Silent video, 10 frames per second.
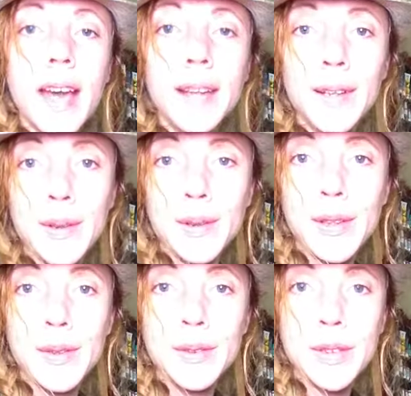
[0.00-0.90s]
Hello,
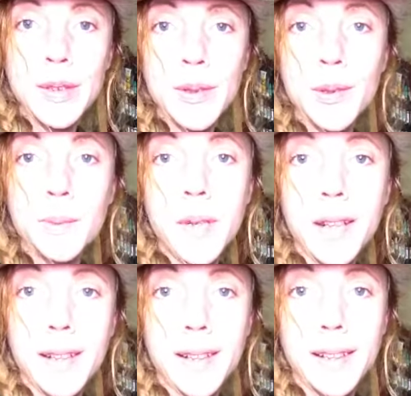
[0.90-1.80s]
YouTube.
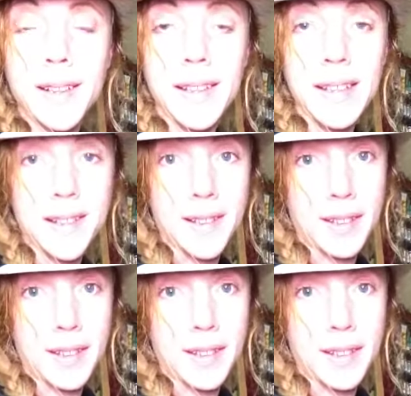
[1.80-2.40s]
It's